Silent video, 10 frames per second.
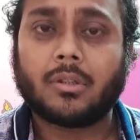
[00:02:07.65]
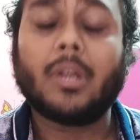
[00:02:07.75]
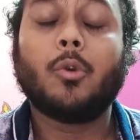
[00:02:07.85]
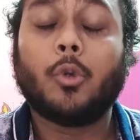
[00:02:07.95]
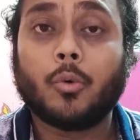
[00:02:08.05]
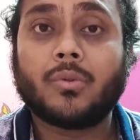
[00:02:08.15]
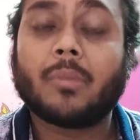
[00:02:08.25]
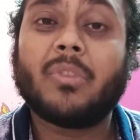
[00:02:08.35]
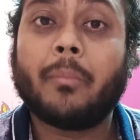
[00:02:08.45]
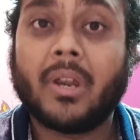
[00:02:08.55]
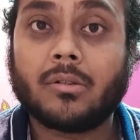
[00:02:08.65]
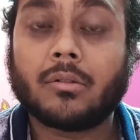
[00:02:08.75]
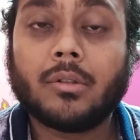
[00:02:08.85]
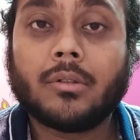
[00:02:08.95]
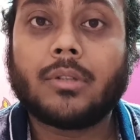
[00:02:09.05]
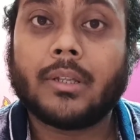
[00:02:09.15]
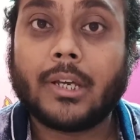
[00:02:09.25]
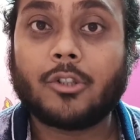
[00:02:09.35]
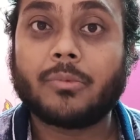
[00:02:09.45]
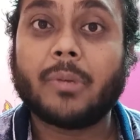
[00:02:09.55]
They could do something better than
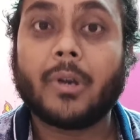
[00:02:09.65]
that of the